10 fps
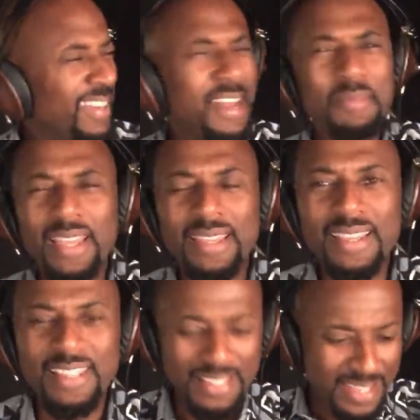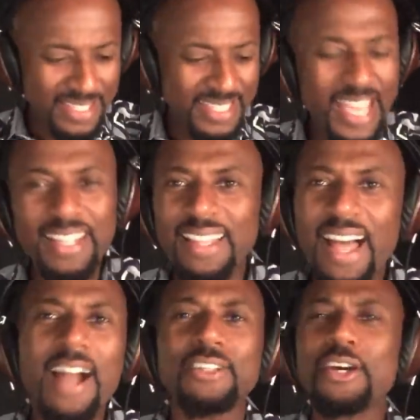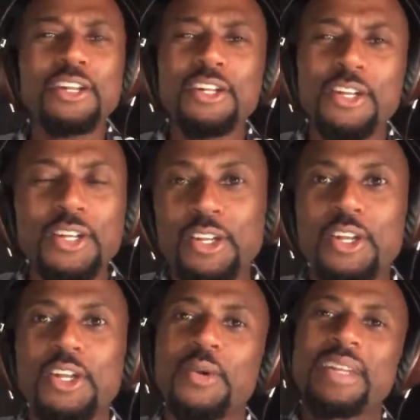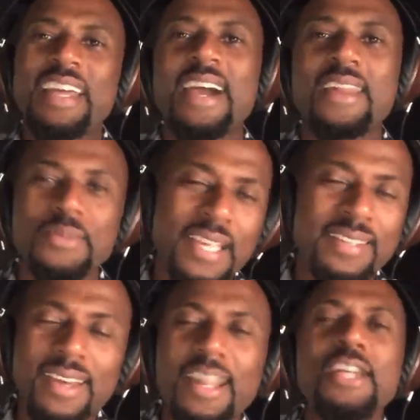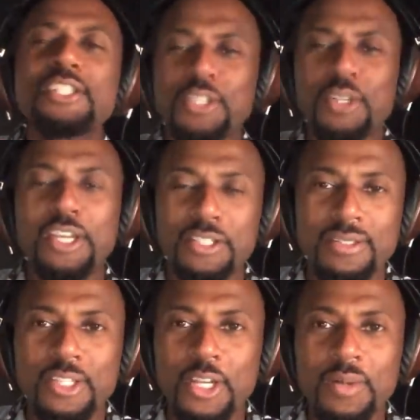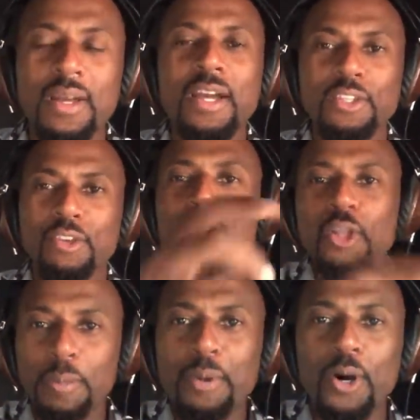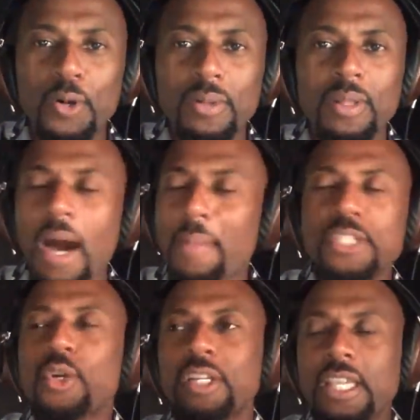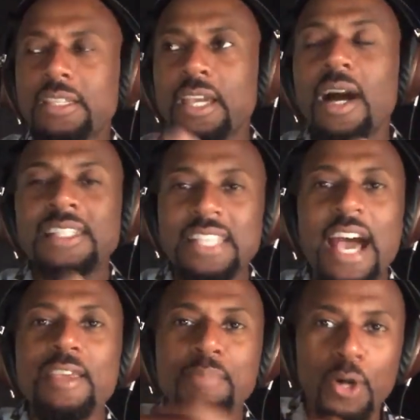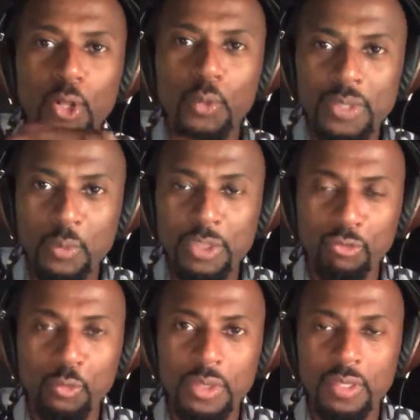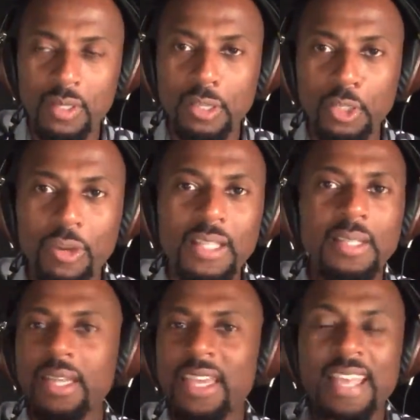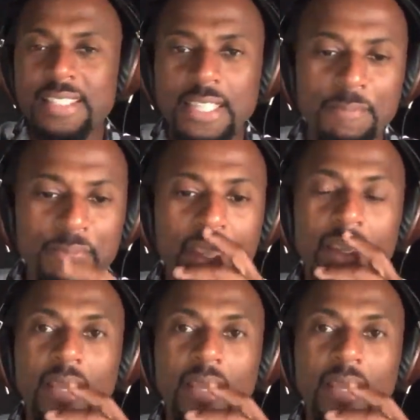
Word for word: And I'm like, it's 10 o'clock. No, no, no, no, no, no, no. And I kind of like, no, no, he's just going to get, you know, the granola bowl. I mean, he's going to get the acai bowl with, with, with chlorella, and that's it.